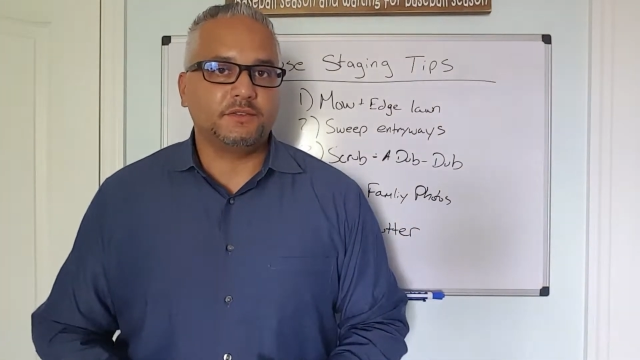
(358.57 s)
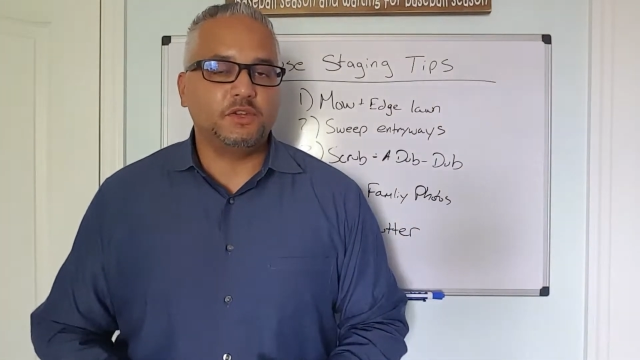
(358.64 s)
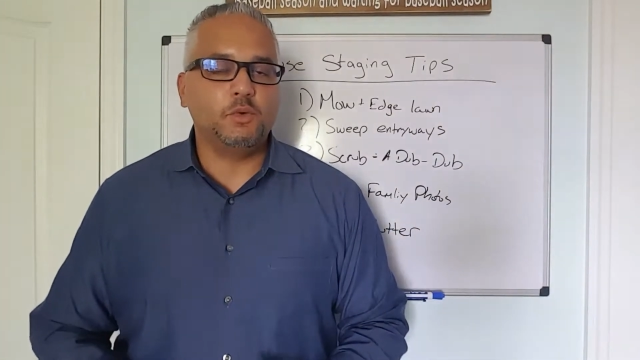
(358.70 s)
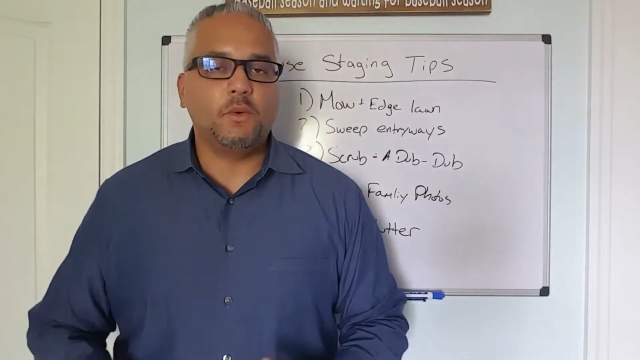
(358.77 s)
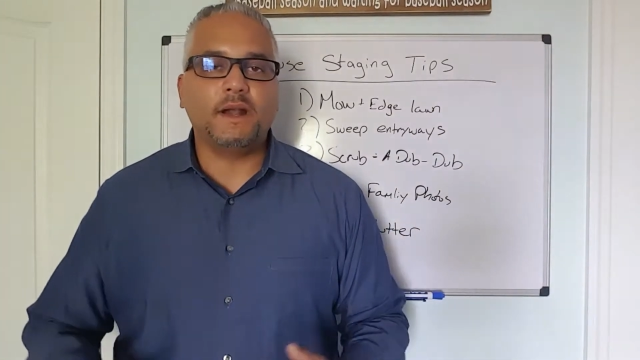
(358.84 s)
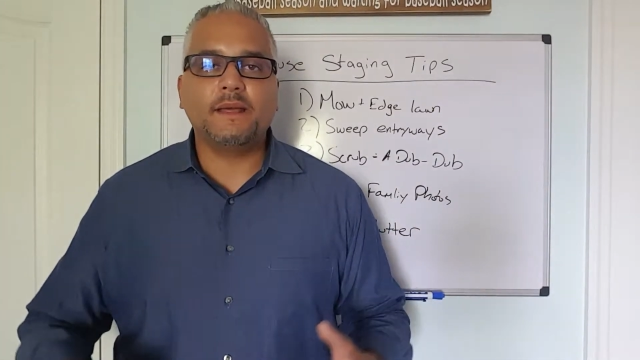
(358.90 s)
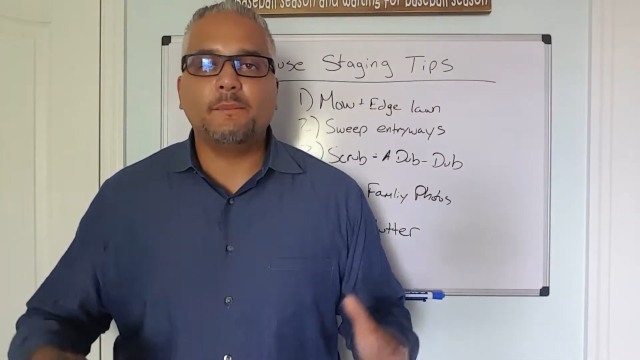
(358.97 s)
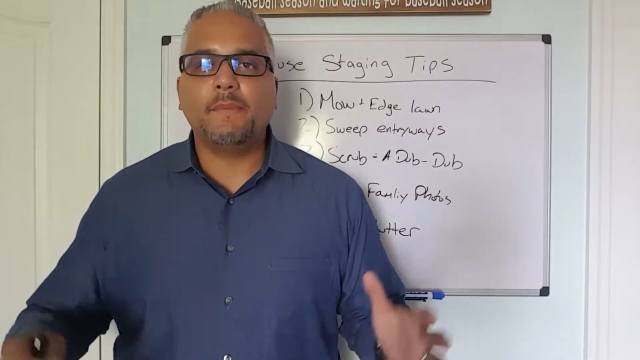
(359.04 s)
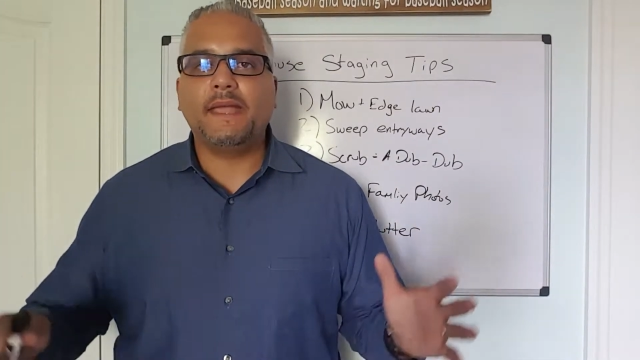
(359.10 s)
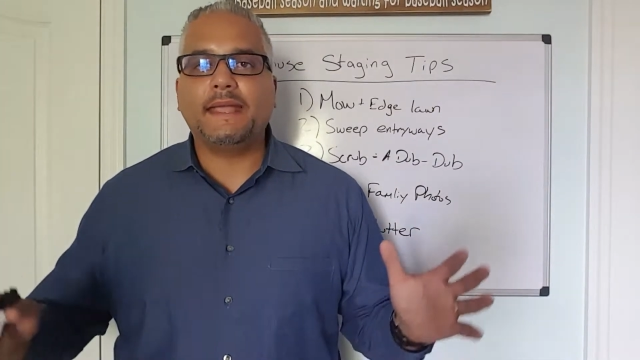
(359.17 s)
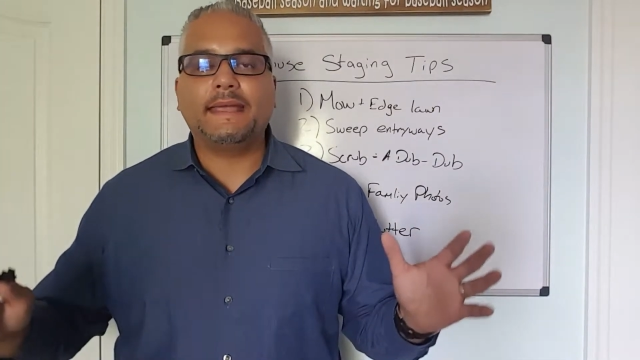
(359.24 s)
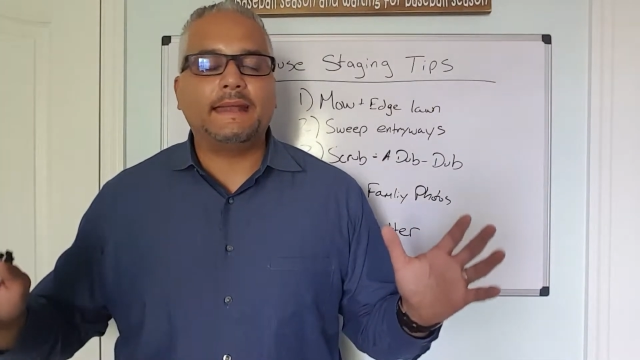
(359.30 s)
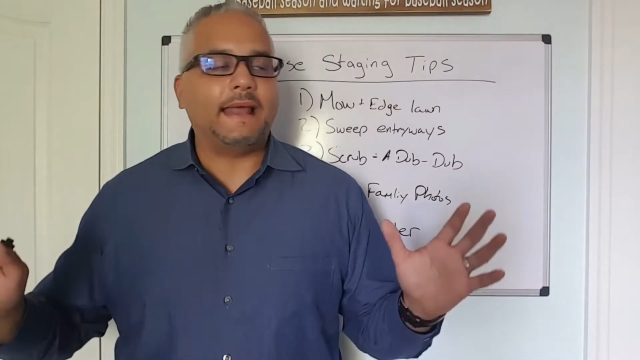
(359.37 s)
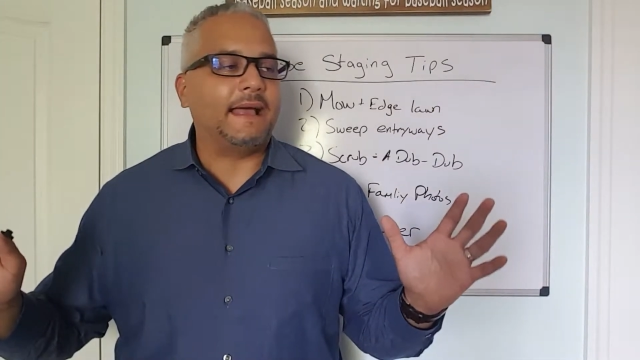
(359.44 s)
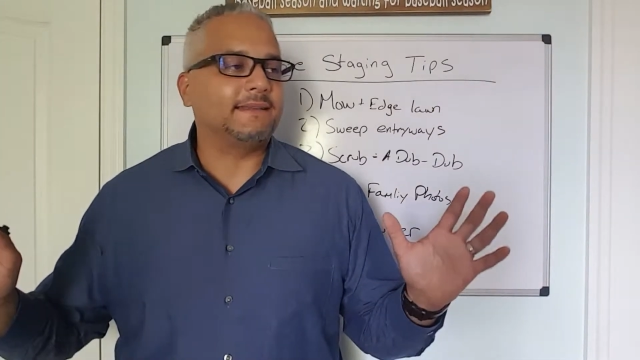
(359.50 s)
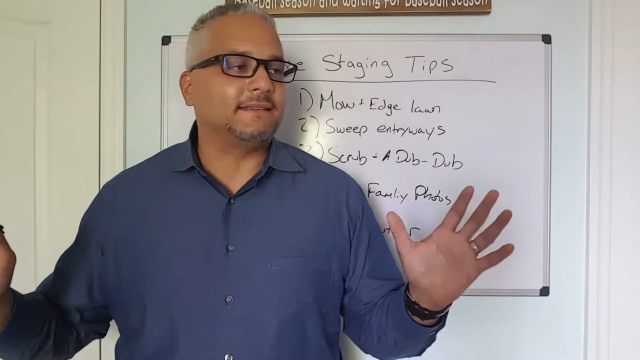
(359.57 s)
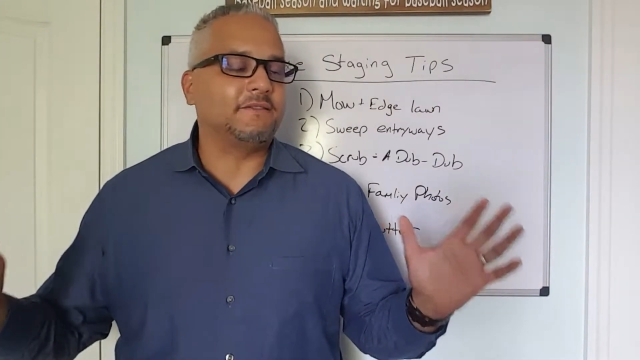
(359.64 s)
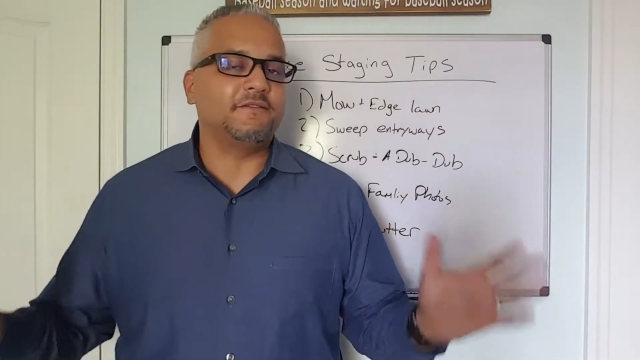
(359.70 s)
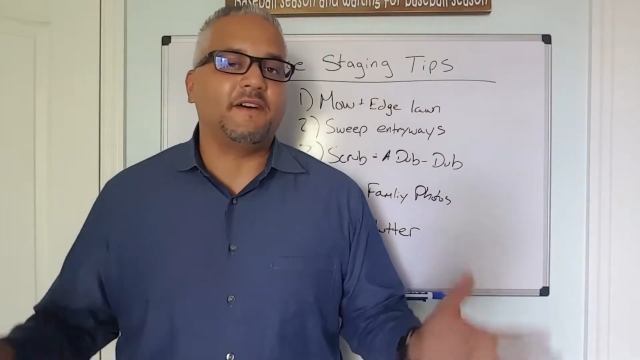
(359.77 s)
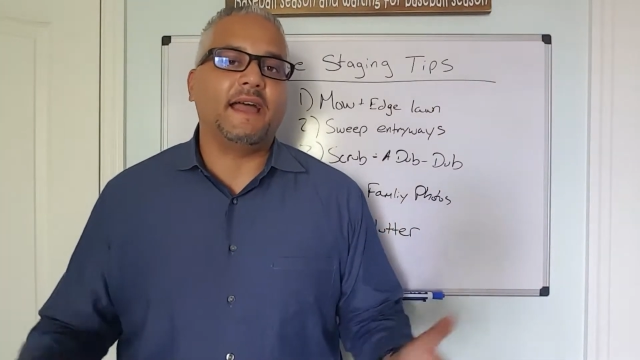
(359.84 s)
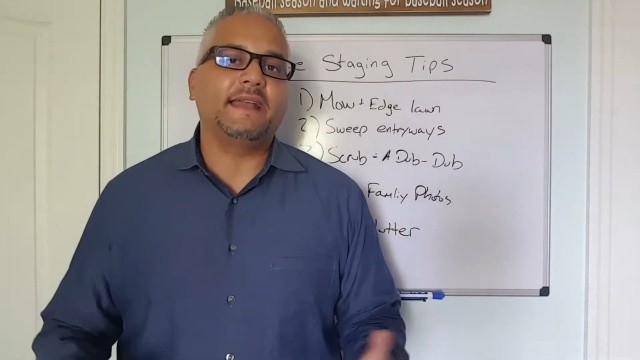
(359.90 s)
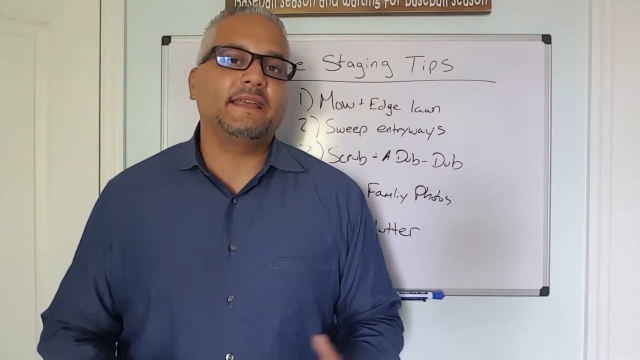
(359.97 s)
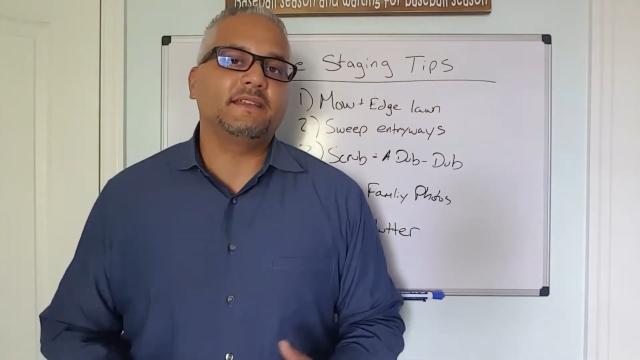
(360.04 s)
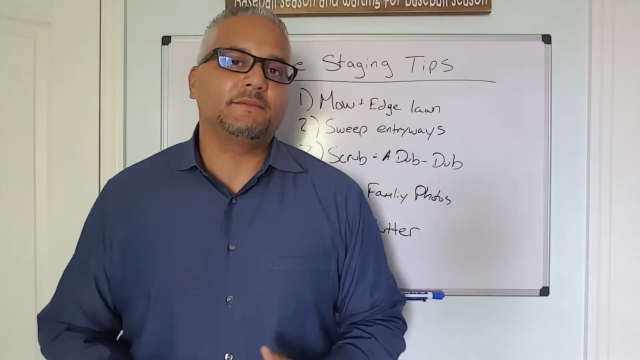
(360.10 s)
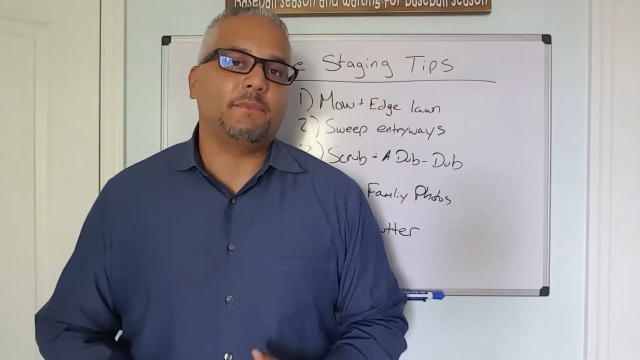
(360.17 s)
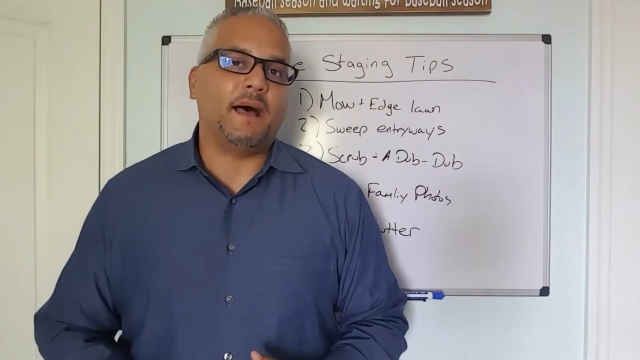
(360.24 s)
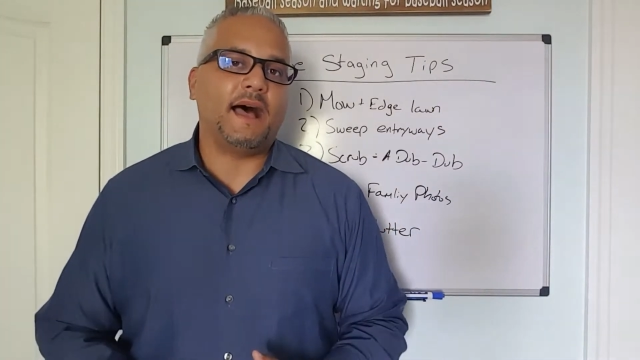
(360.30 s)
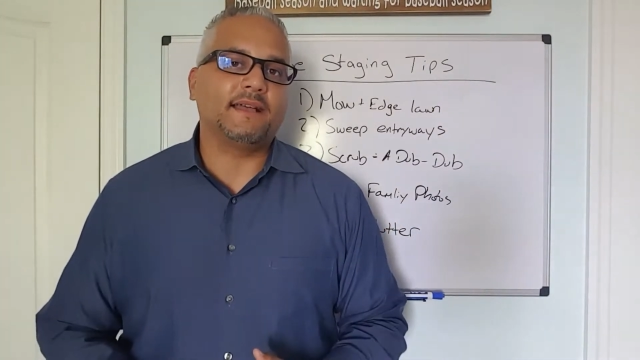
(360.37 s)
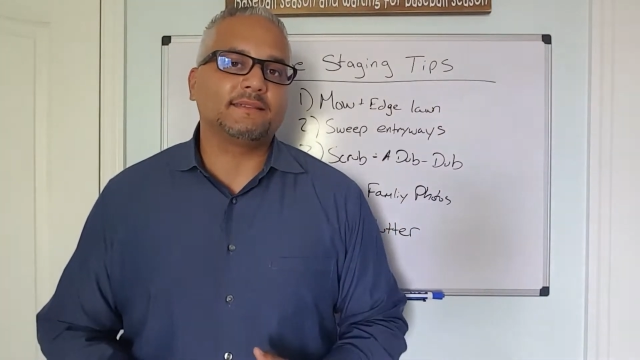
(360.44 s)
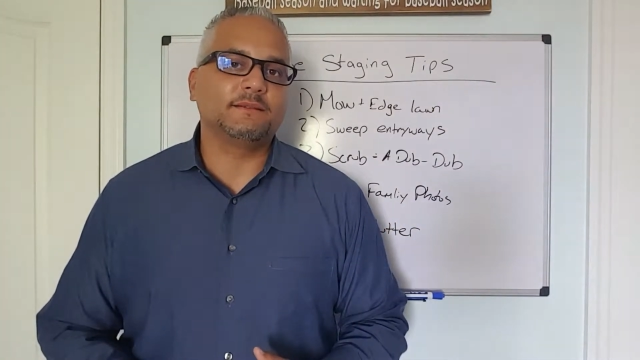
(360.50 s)
You want to make it as inviting as
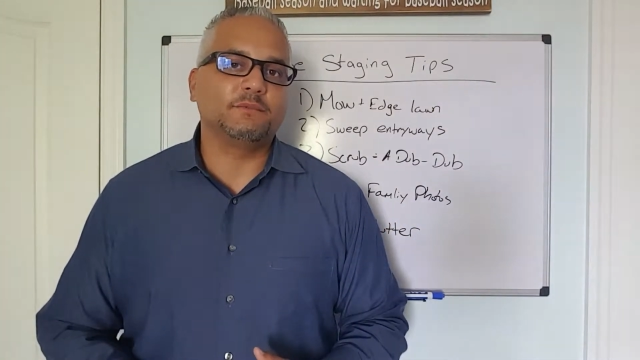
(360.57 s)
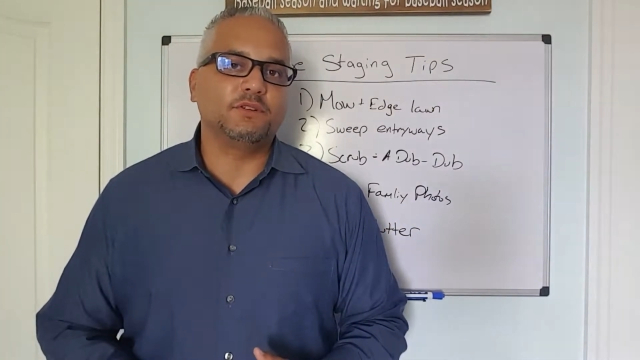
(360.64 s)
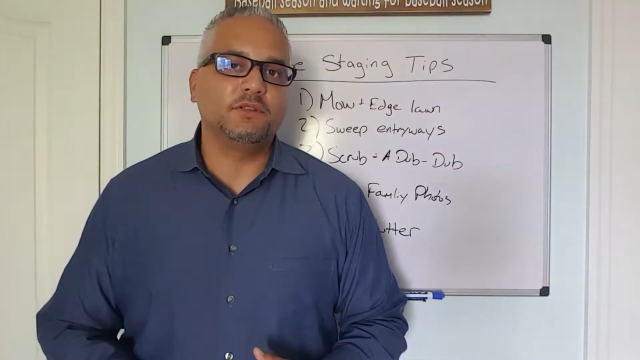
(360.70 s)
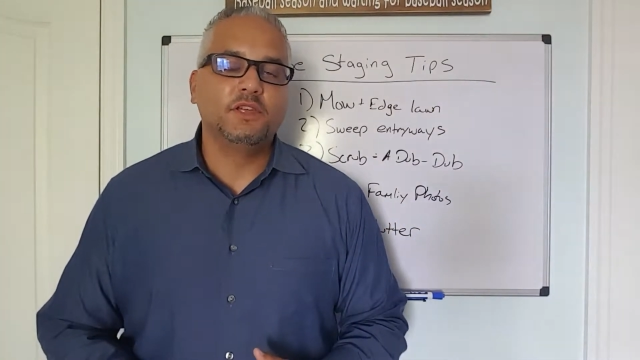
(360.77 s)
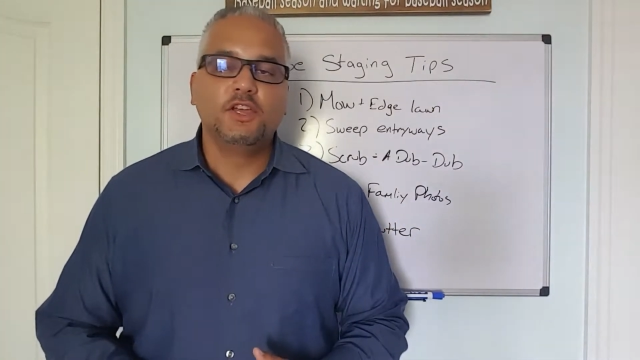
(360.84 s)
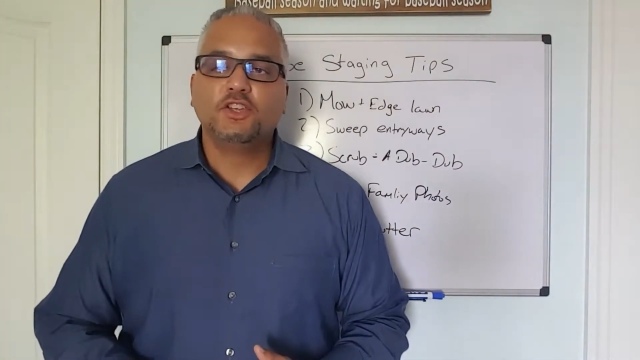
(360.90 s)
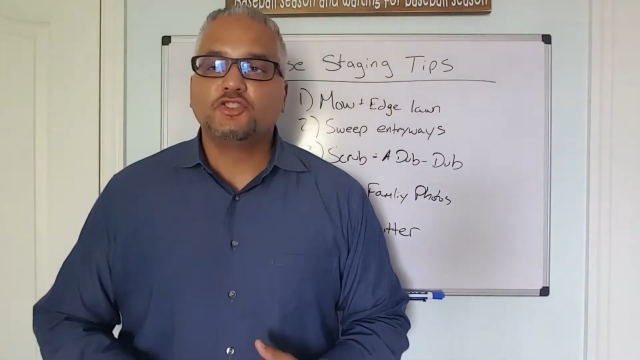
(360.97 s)
possible.